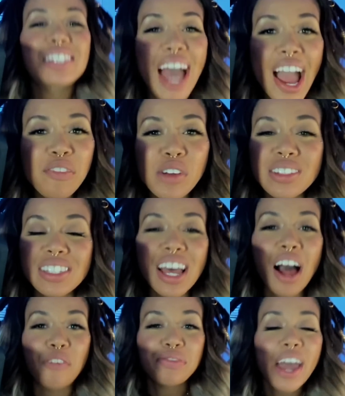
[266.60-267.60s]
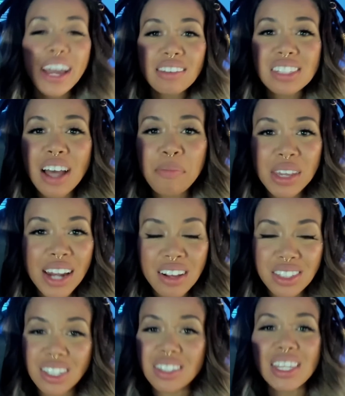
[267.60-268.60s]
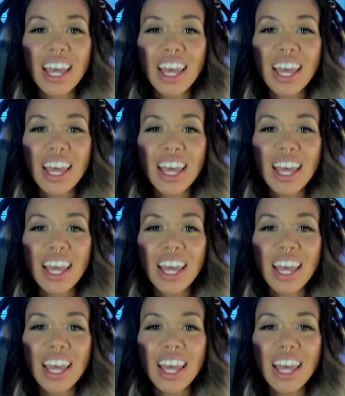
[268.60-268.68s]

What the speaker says: Save yourself. Think of something else to